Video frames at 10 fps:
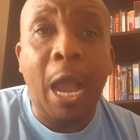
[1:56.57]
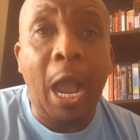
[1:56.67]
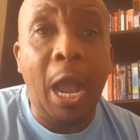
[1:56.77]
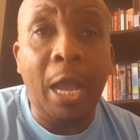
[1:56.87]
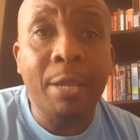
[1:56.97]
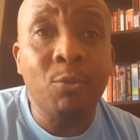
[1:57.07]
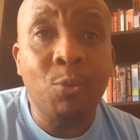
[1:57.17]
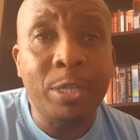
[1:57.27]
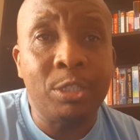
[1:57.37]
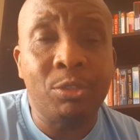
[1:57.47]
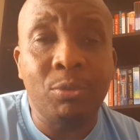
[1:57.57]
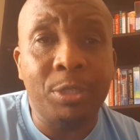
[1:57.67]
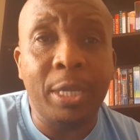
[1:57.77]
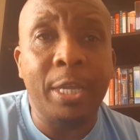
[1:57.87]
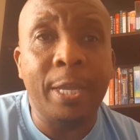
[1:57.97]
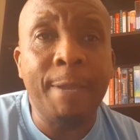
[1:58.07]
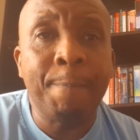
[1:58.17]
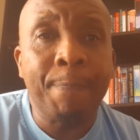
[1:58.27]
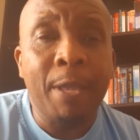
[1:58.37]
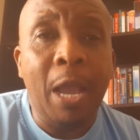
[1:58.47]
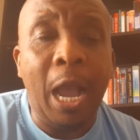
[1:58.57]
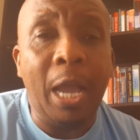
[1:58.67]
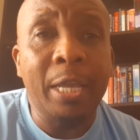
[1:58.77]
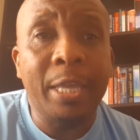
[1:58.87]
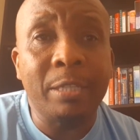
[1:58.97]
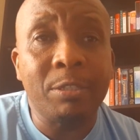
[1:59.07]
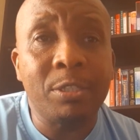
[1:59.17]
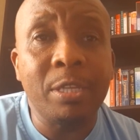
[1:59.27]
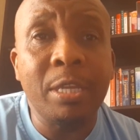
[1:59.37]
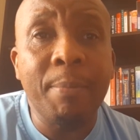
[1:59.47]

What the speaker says: I wish today I can see